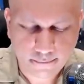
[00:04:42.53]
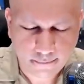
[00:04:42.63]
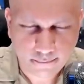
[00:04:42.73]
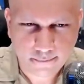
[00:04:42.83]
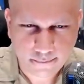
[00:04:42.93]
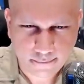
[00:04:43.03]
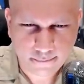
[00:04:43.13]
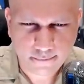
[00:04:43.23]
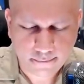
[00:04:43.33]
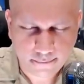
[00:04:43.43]

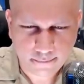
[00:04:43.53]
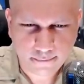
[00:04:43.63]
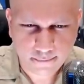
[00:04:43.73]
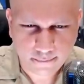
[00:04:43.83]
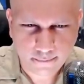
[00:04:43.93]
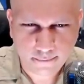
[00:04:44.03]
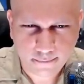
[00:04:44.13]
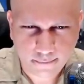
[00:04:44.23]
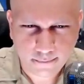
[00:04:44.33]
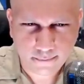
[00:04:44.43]

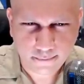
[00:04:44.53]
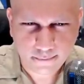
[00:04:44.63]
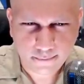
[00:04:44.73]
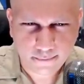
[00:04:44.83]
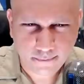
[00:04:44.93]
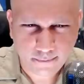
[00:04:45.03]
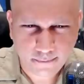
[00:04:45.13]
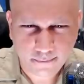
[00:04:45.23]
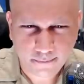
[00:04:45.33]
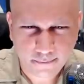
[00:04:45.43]

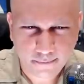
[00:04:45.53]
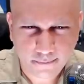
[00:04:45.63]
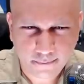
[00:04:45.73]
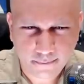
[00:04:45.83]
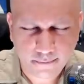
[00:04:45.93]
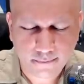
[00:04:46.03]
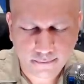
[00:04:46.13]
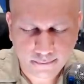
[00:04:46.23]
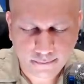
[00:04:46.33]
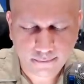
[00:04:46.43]

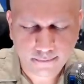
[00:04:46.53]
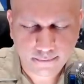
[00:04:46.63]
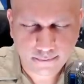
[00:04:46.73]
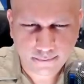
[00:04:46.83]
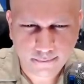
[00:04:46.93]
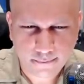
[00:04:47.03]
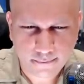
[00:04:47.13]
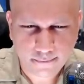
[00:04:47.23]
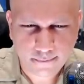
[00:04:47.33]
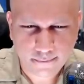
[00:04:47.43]

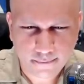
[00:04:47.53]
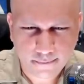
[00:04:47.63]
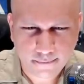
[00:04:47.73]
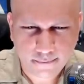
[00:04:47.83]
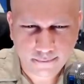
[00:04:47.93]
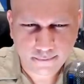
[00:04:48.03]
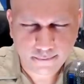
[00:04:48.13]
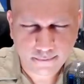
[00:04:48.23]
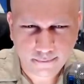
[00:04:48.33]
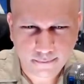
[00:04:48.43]

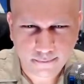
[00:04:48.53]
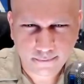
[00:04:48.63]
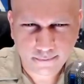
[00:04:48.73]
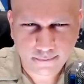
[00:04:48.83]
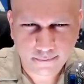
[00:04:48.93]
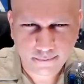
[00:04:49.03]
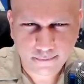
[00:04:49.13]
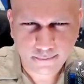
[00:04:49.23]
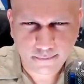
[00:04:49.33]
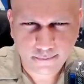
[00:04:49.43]

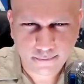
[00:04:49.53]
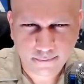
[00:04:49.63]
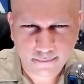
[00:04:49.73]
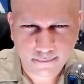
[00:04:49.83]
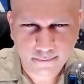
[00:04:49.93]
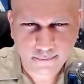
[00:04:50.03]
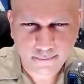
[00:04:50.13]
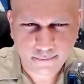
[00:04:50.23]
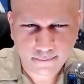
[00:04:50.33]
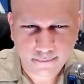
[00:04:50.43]
The person shown says nothing.